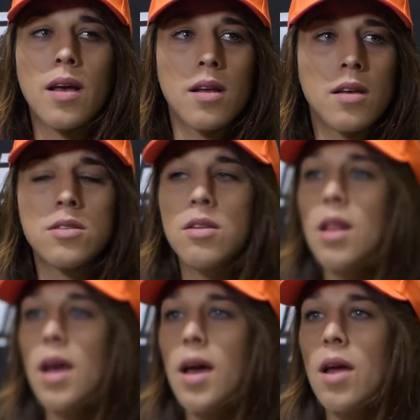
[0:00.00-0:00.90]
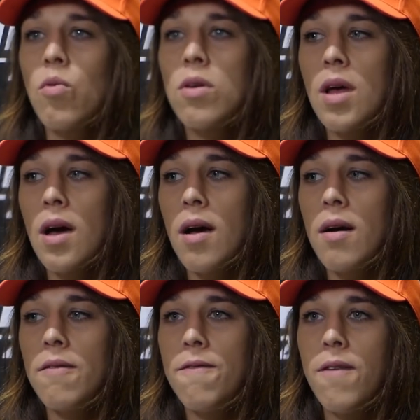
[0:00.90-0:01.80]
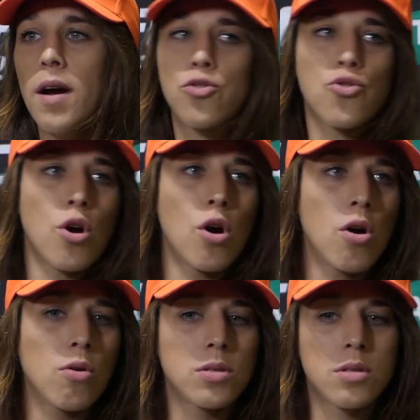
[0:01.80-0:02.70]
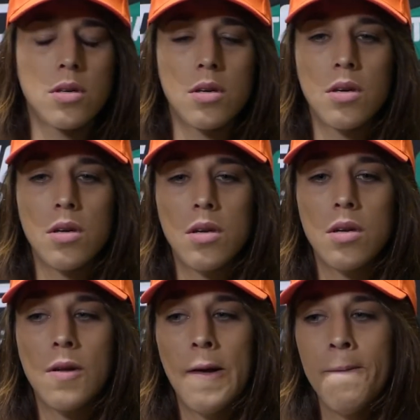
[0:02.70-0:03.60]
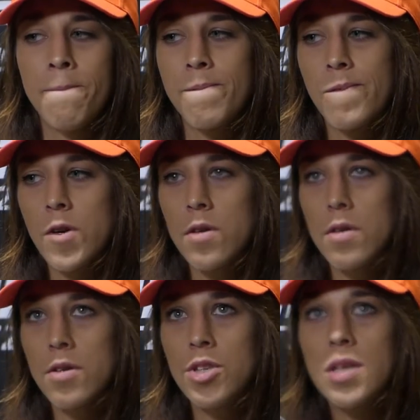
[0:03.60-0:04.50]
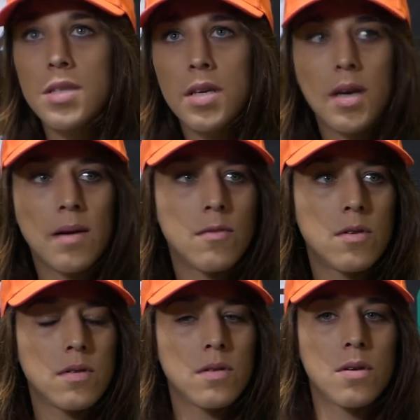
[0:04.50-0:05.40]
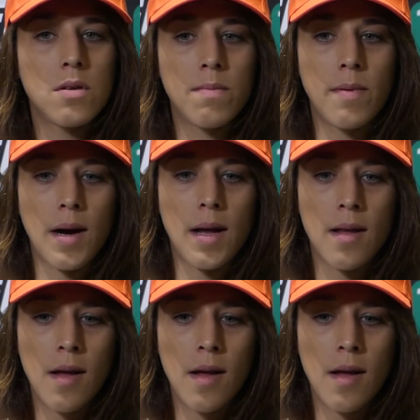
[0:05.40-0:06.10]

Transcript: It's not like I want to fight Rose or Jessica more, you know, but